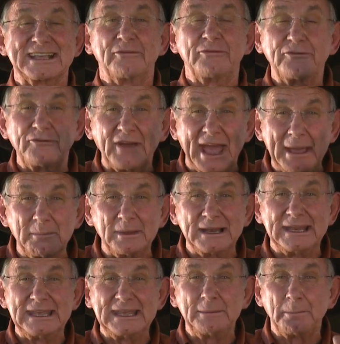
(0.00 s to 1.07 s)
a
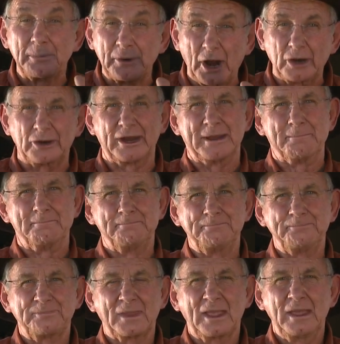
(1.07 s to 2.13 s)
family program.
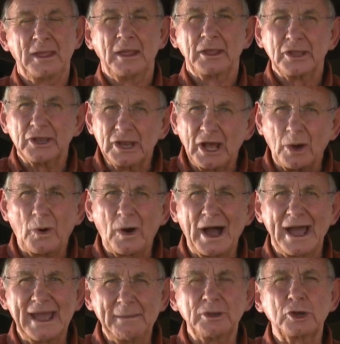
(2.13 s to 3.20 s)
You know
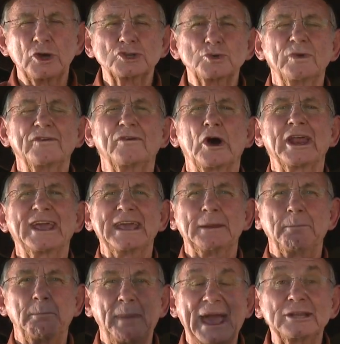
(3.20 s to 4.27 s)
why? Because we've got to
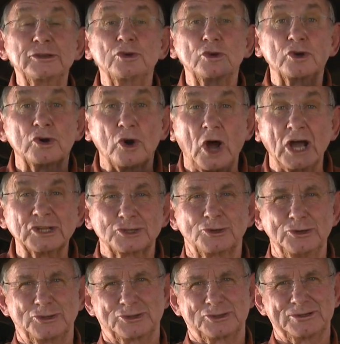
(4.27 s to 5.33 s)
get back to
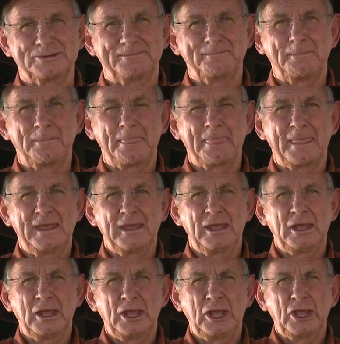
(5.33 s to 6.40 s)
grassroots.
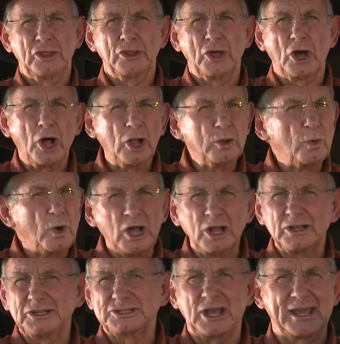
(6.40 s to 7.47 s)
The whole
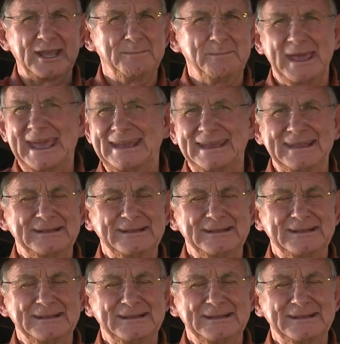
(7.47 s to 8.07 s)
world is going mad.